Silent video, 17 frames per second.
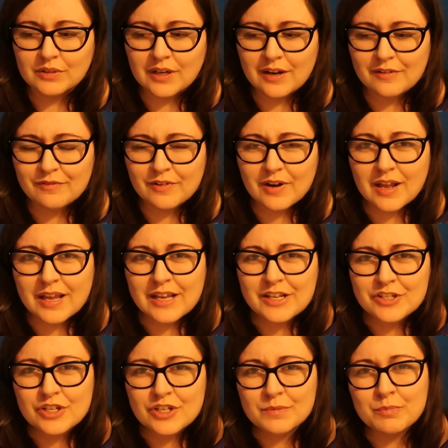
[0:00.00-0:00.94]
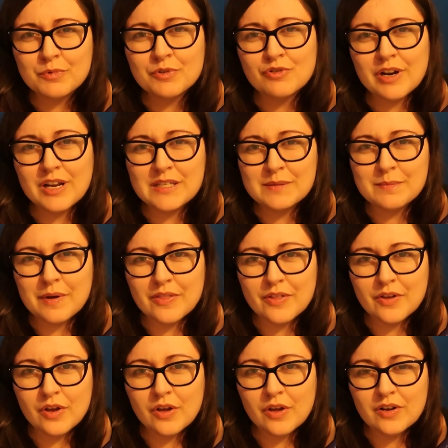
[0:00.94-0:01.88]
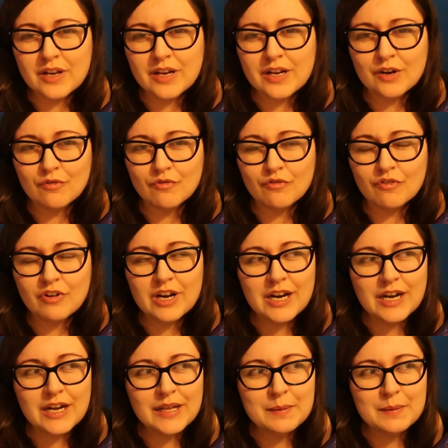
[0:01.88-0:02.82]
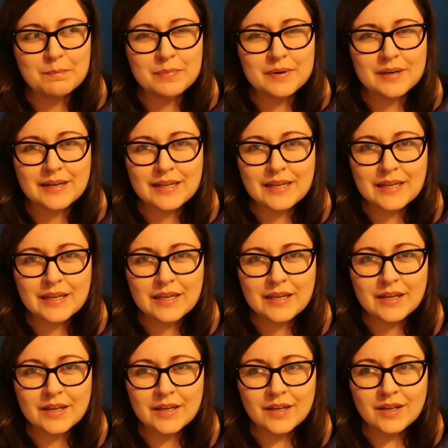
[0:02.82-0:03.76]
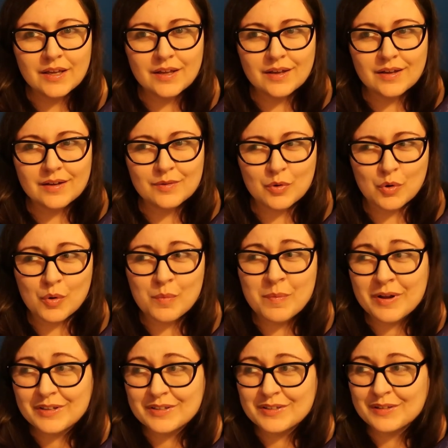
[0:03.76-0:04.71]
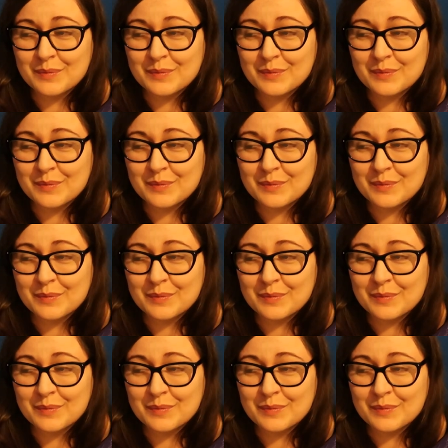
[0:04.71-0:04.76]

And I feel like it just portrays motherhood in a really bleak, almost